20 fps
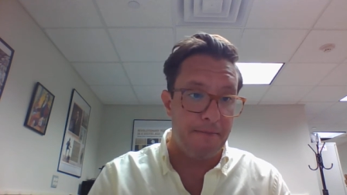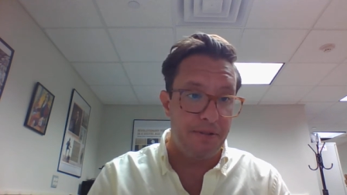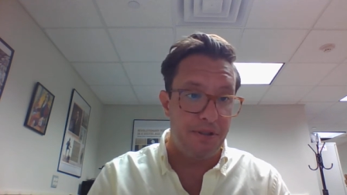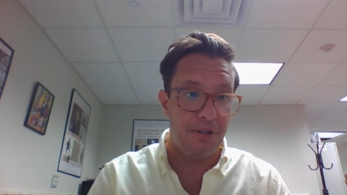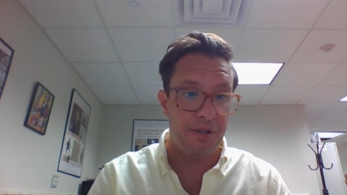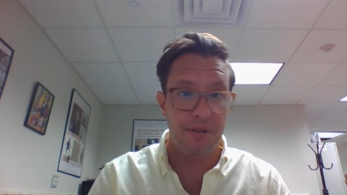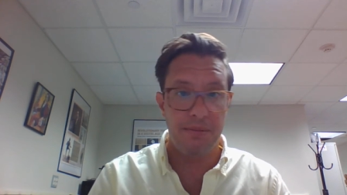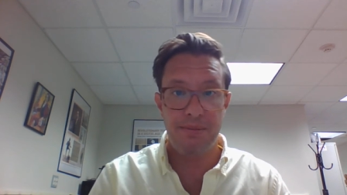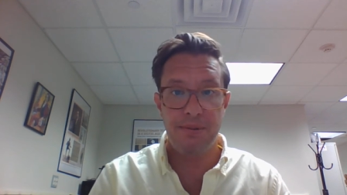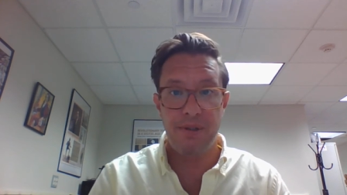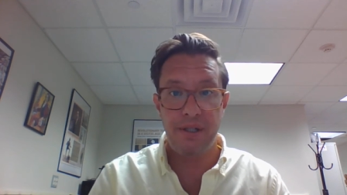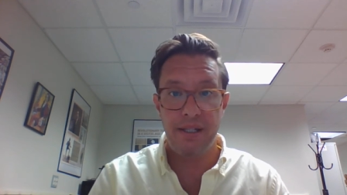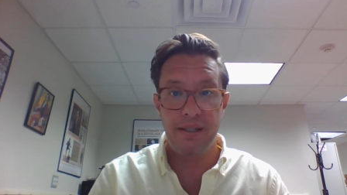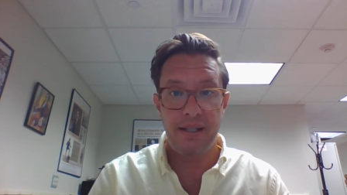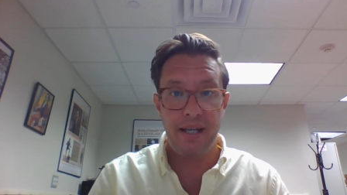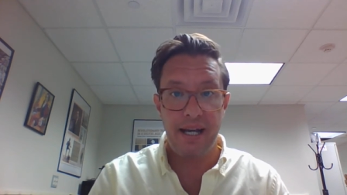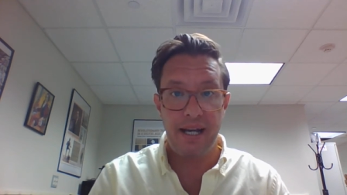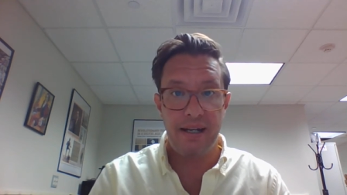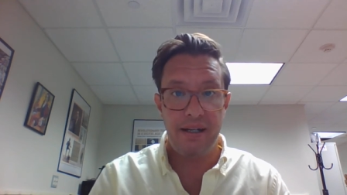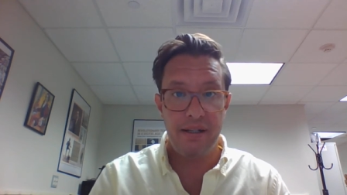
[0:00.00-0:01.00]
to the point
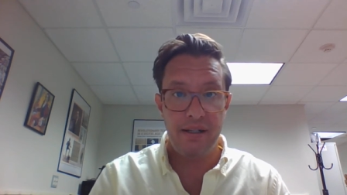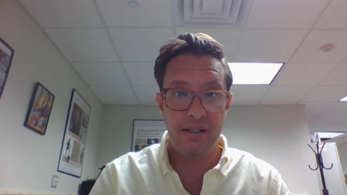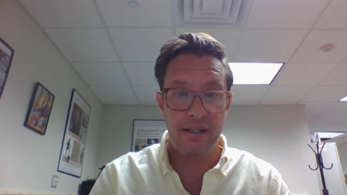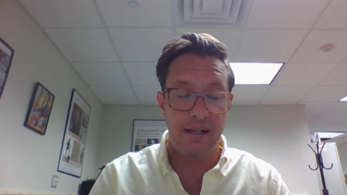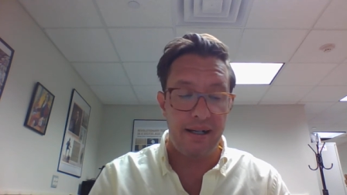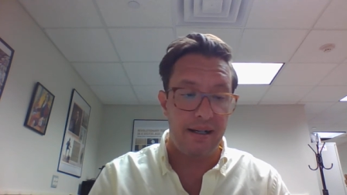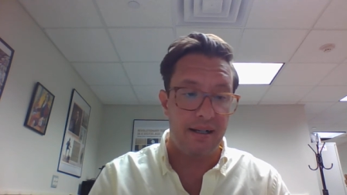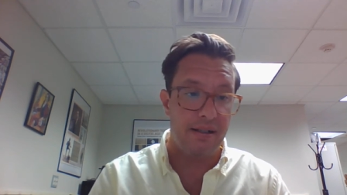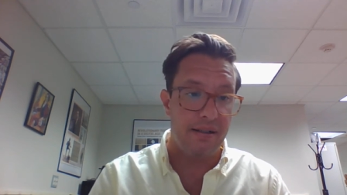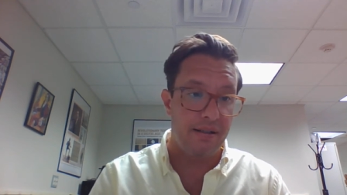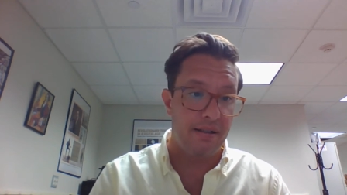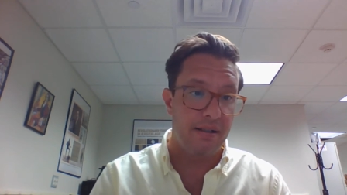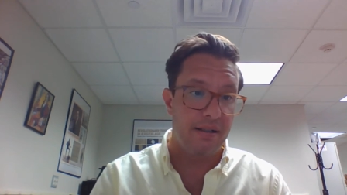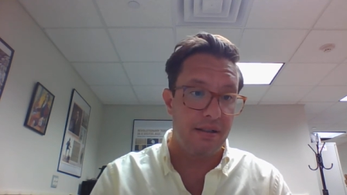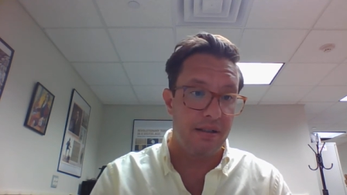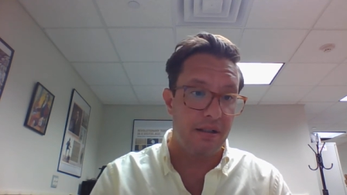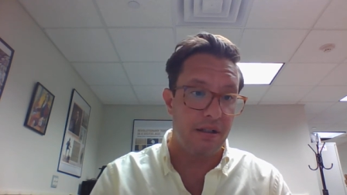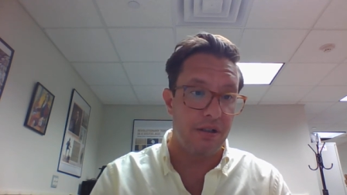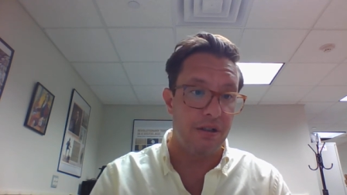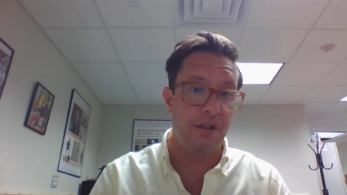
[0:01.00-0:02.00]
that
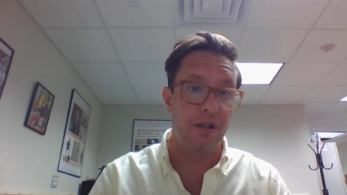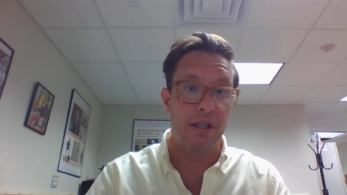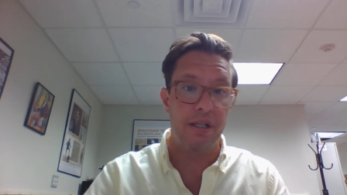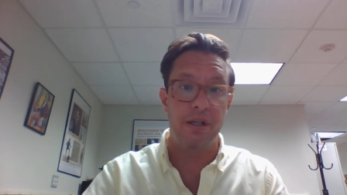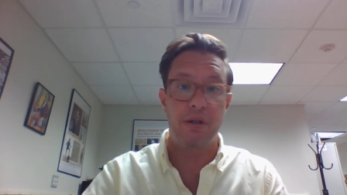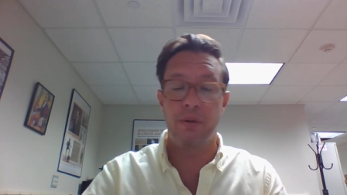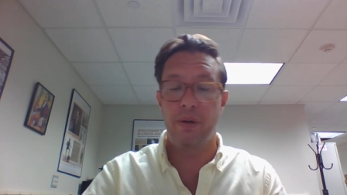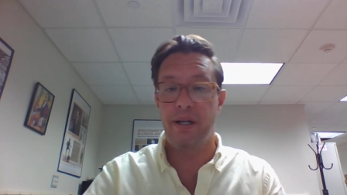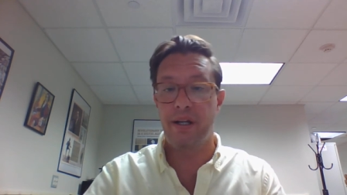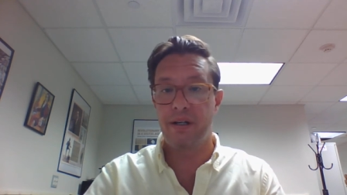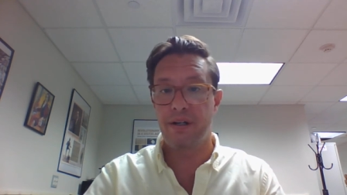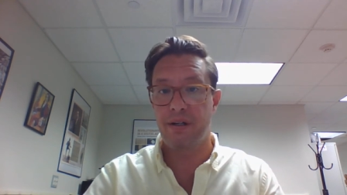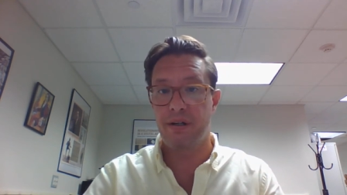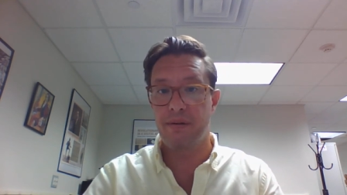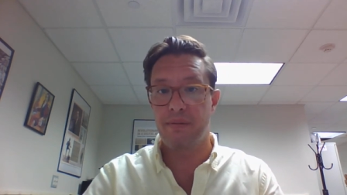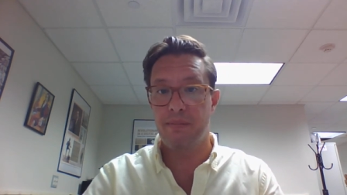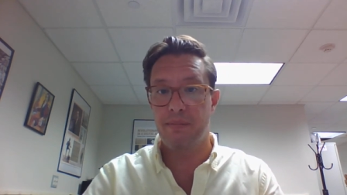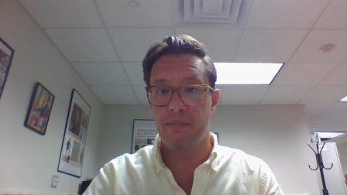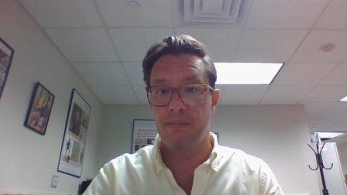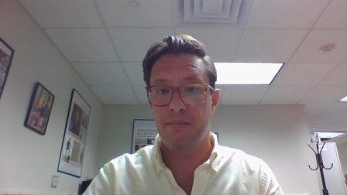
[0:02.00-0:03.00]
early
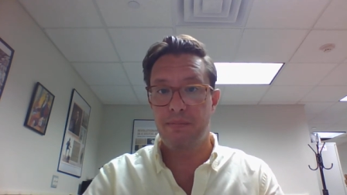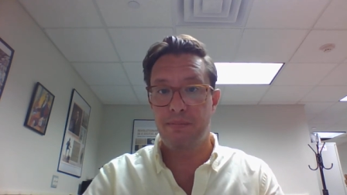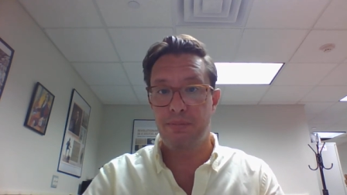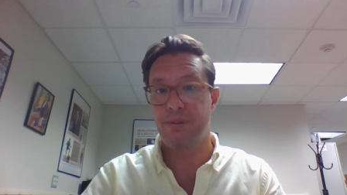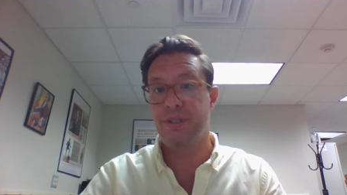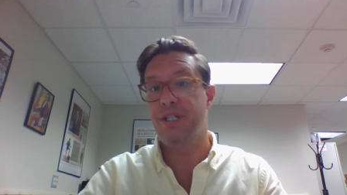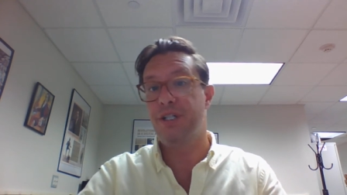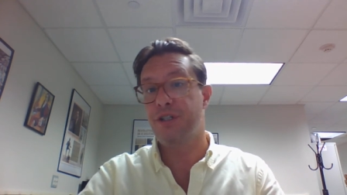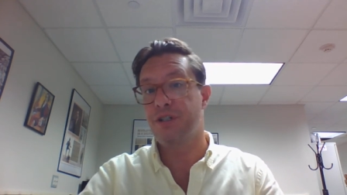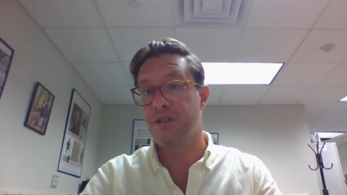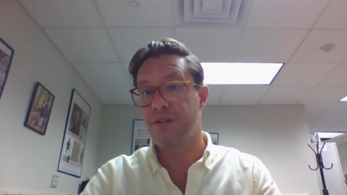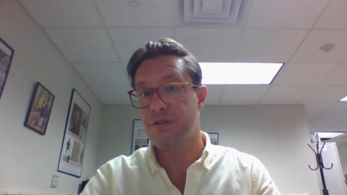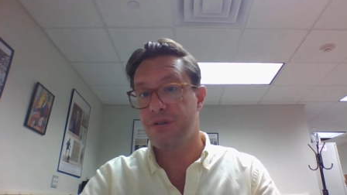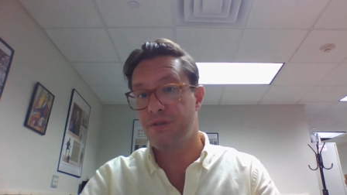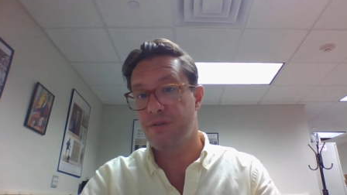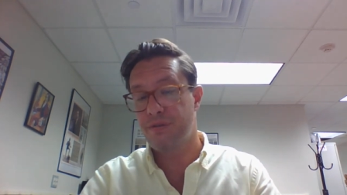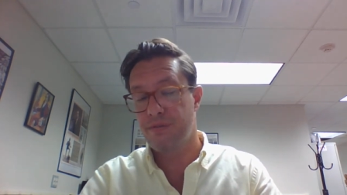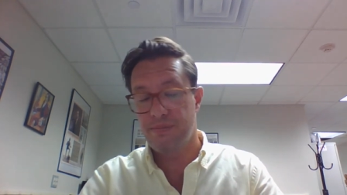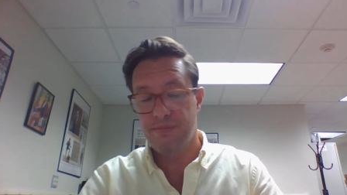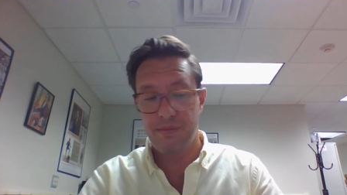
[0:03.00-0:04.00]
Quaker
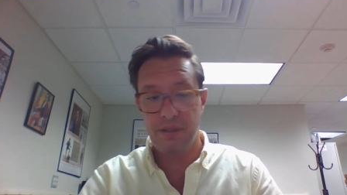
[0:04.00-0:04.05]
preachers